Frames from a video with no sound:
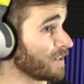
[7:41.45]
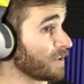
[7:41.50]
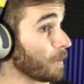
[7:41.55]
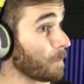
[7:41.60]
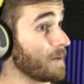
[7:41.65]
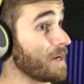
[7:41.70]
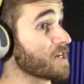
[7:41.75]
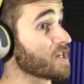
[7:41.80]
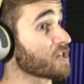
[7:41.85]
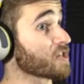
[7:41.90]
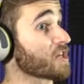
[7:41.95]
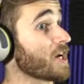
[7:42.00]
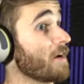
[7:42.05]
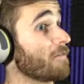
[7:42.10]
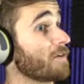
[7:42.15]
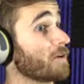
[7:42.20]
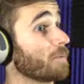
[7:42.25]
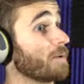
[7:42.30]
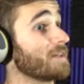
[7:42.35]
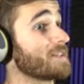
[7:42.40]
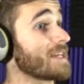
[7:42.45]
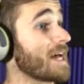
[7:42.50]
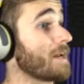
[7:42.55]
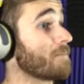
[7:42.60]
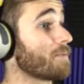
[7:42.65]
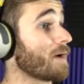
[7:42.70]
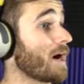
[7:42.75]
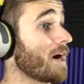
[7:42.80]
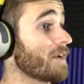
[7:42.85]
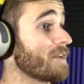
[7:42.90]
The beach is covered with
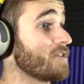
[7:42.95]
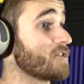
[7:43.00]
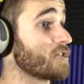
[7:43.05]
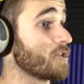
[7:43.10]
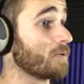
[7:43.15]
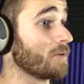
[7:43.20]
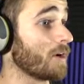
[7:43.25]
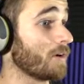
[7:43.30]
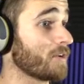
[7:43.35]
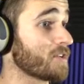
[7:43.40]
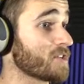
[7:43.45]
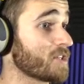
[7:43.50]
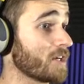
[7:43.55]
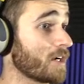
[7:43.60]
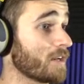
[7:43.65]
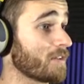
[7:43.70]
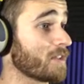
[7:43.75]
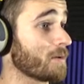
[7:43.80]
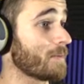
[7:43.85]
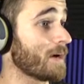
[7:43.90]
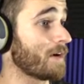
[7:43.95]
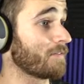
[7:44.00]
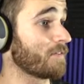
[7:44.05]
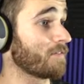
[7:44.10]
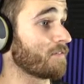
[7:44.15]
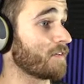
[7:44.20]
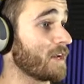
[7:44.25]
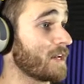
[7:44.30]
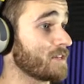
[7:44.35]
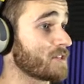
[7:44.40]
dead bodies. You notice none of them have a
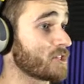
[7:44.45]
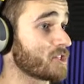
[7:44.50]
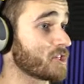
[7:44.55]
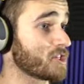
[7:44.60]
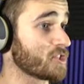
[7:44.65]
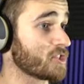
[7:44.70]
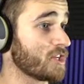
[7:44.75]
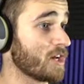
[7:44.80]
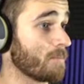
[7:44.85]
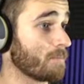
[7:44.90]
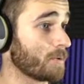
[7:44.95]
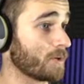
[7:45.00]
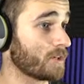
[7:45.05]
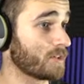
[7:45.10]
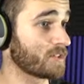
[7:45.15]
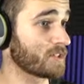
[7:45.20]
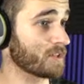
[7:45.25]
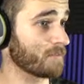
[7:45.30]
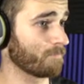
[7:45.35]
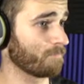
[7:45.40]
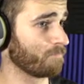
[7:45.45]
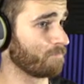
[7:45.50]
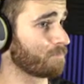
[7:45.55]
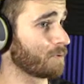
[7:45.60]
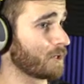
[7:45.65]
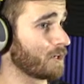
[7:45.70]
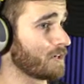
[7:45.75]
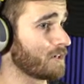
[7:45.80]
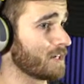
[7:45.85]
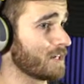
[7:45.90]
face, just numbers
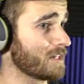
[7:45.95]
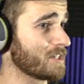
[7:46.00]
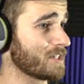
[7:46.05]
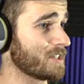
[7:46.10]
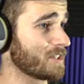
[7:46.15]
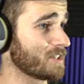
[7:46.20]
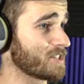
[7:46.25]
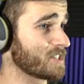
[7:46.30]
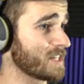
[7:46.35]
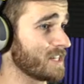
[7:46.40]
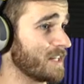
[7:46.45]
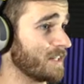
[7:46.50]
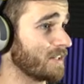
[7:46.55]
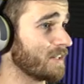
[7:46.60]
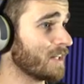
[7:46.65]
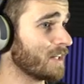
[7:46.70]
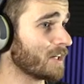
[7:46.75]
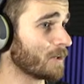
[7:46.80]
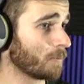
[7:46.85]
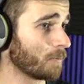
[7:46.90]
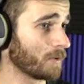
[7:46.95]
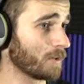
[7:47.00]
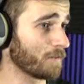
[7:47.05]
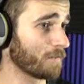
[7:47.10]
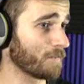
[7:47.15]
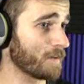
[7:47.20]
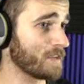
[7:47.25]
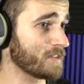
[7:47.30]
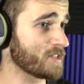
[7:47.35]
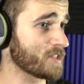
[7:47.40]
burned into their skin, where the
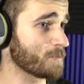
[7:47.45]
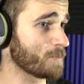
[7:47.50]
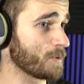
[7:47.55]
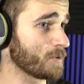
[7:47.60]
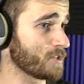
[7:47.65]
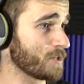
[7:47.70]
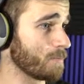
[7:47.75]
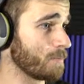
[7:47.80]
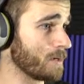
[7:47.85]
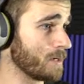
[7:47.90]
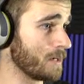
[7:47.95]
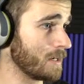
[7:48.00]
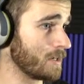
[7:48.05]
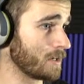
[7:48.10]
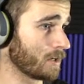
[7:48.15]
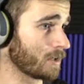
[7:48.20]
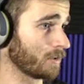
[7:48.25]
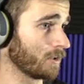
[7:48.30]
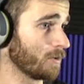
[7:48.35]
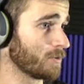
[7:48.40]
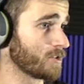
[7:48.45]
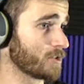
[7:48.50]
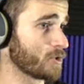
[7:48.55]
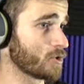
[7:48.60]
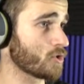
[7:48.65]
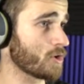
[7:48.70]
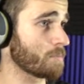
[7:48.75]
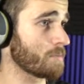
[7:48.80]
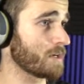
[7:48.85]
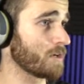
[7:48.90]
face is supposed to be. Your clothes are
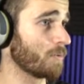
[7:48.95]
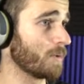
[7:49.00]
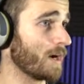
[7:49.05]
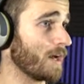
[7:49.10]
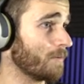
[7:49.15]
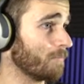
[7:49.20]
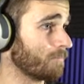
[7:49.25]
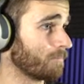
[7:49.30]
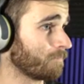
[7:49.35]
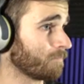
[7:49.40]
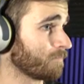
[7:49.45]
dripping wet.